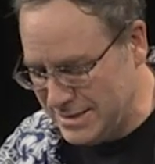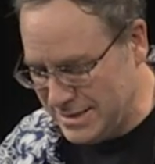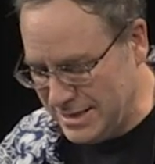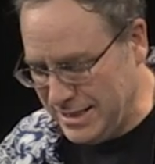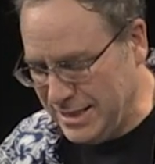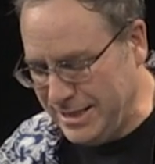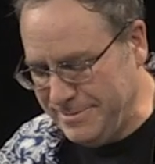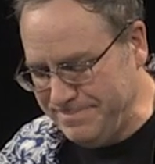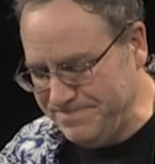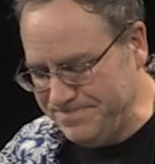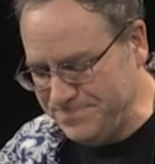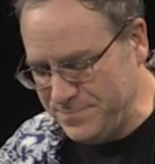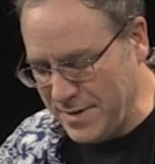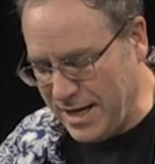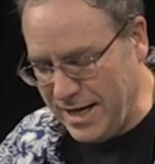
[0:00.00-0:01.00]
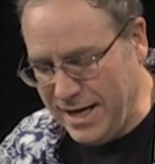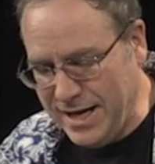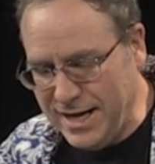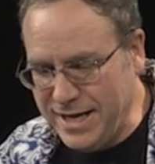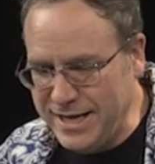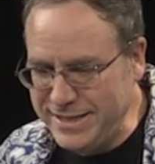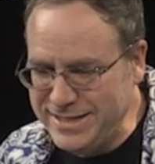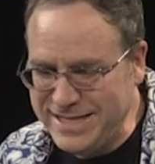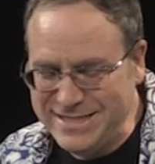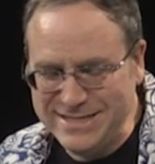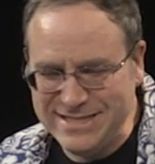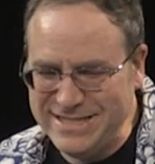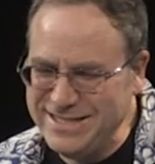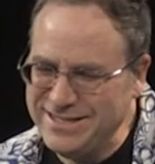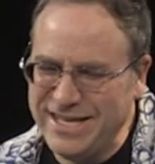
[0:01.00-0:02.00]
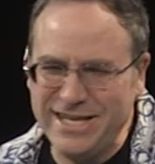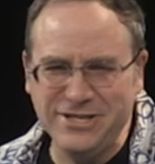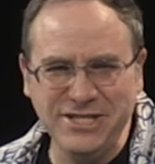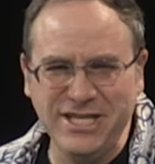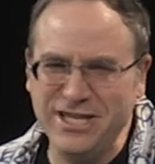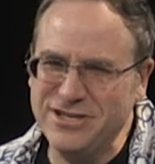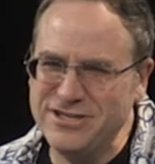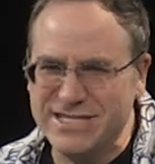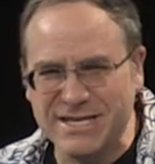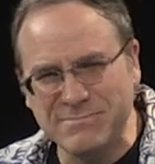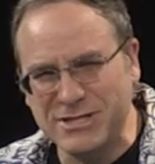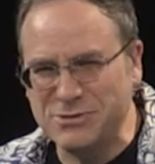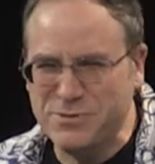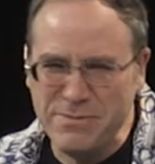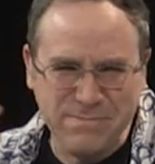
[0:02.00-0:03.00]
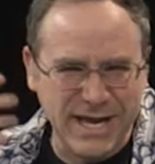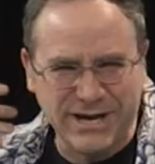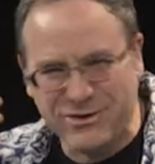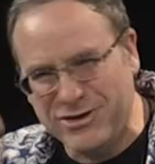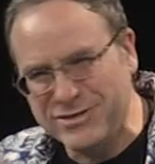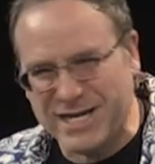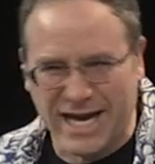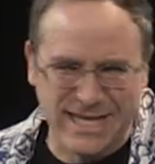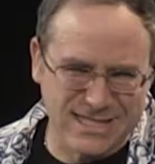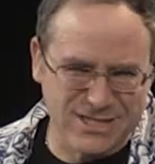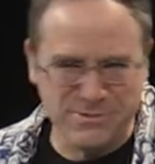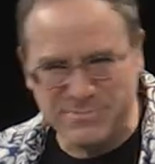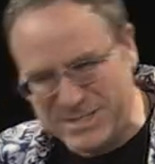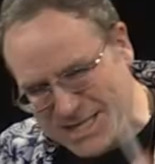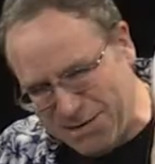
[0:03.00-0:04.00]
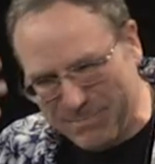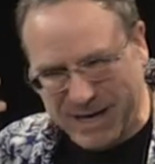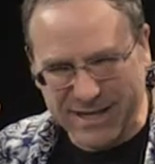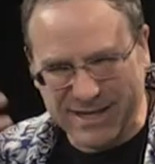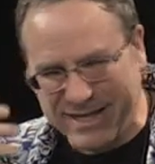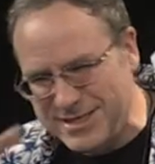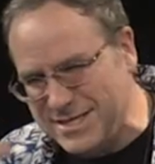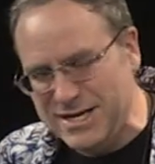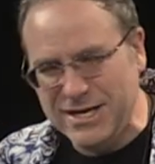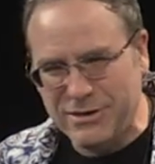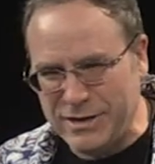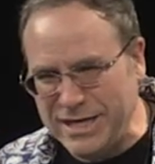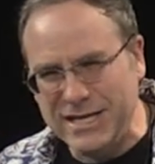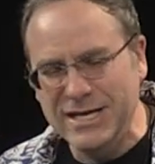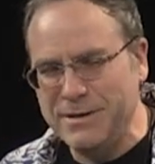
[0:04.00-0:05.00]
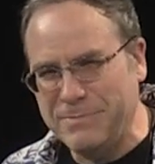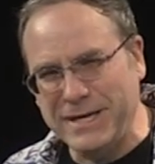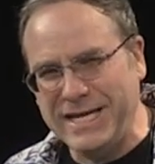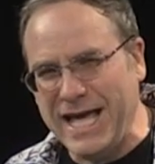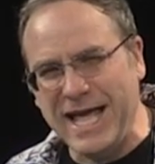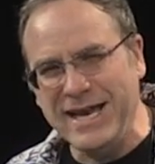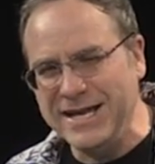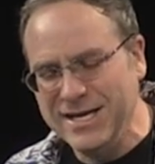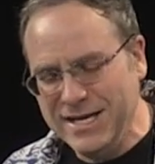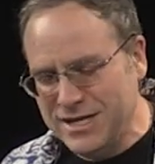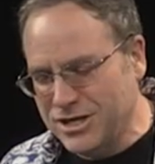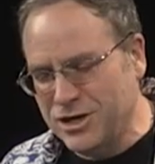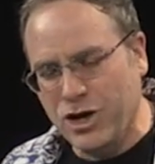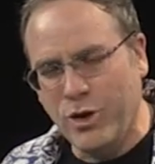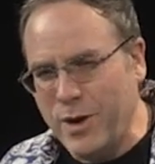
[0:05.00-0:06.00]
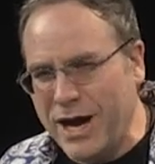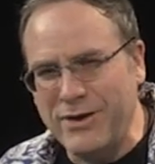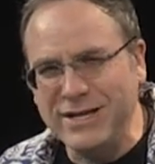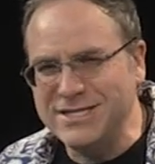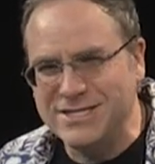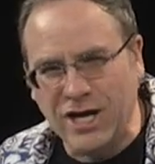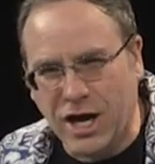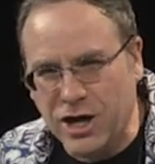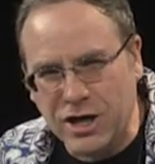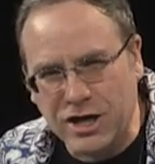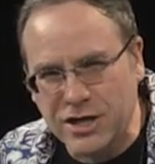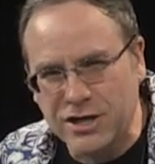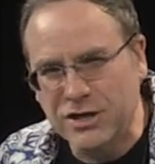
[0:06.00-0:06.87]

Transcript: And then in later years, sometimes we'd make our own costumes instead of buy the things, right? But again, go out at dark,